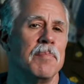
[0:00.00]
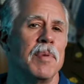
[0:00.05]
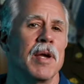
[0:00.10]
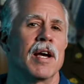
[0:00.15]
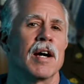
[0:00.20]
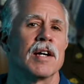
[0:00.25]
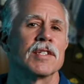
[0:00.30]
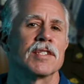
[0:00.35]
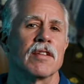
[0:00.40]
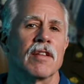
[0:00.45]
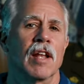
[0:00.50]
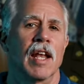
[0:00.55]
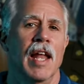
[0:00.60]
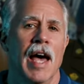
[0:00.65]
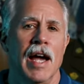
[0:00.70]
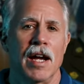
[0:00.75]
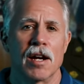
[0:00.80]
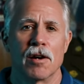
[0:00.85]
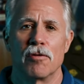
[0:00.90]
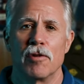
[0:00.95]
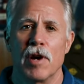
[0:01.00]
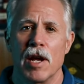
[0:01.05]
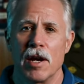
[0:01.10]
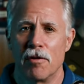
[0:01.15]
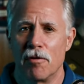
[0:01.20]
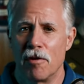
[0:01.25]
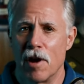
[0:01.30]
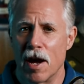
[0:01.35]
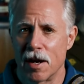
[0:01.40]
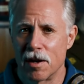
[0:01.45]
because of the lack of
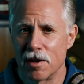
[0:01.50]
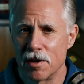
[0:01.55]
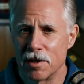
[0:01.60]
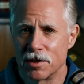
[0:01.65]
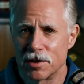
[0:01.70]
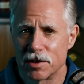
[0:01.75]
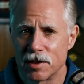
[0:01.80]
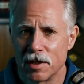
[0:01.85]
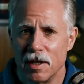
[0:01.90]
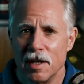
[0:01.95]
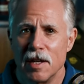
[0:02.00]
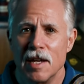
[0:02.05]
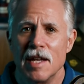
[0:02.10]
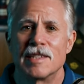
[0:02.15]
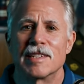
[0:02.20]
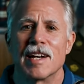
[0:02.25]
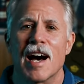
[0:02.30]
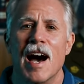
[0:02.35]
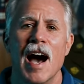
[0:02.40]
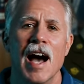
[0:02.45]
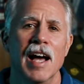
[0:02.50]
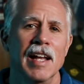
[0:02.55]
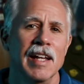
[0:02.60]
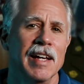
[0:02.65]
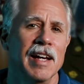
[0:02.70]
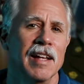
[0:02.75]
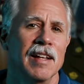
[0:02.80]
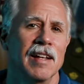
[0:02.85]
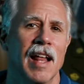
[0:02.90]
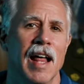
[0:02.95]
written records, it's highly
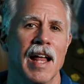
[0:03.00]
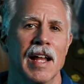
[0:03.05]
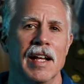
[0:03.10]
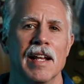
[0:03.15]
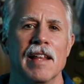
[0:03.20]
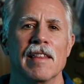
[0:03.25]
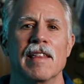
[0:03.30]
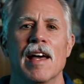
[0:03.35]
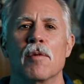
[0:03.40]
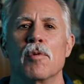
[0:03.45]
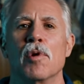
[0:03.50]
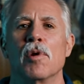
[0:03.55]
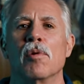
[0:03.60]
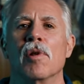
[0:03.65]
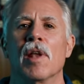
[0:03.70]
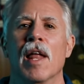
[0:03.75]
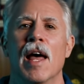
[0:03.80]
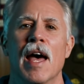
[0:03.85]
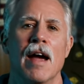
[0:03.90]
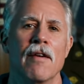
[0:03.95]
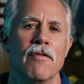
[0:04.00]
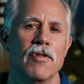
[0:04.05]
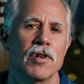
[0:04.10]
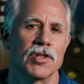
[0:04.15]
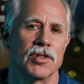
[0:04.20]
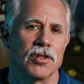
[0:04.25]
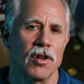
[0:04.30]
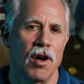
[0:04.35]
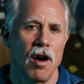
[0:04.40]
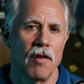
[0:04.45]
unlikely that we will ever
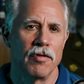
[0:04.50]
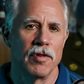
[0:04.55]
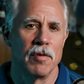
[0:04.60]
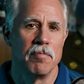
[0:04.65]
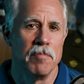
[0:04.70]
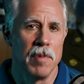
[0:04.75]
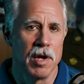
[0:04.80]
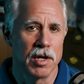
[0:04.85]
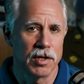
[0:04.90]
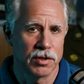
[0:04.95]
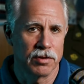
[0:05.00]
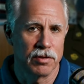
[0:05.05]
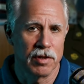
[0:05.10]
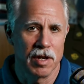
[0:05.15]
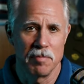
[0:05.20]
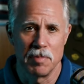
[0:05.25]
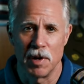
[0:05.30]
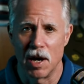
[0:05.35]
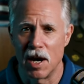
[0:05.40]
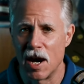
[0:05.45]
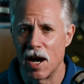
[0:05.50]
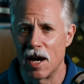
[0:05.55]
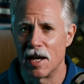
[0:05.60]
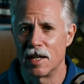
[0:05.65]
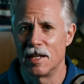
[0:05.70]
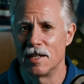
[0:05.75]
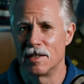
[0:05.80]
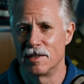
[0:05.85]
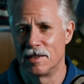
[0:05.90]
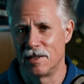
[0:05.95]
solve the mystery behind his